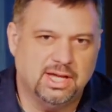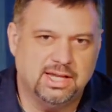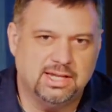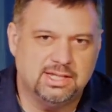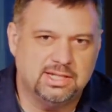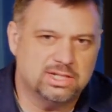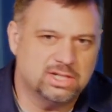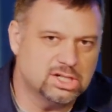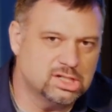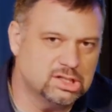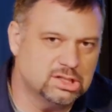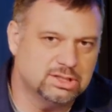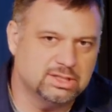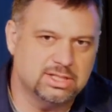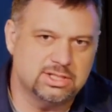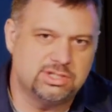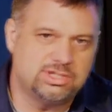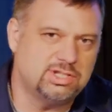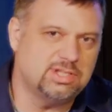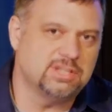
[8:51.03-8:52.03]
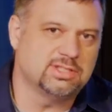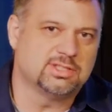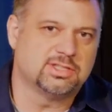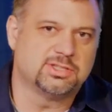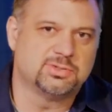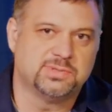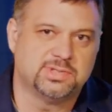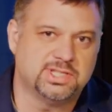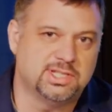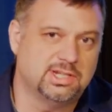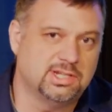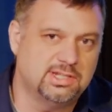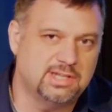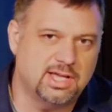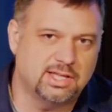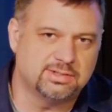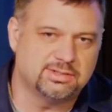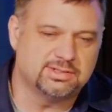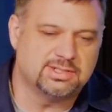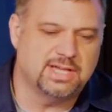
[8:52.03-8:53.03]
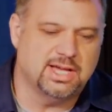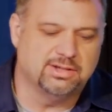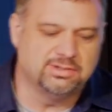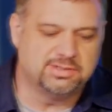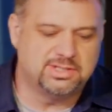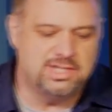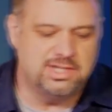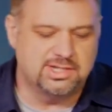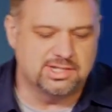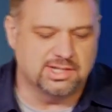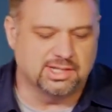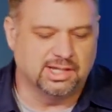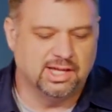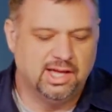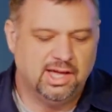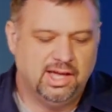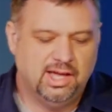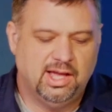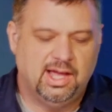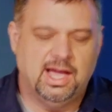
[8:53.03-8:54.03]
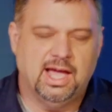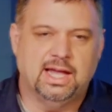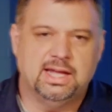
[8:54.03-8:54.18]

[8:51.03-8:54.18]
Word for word: and he'd heard that Jesus was in another town teaching mm-hmm.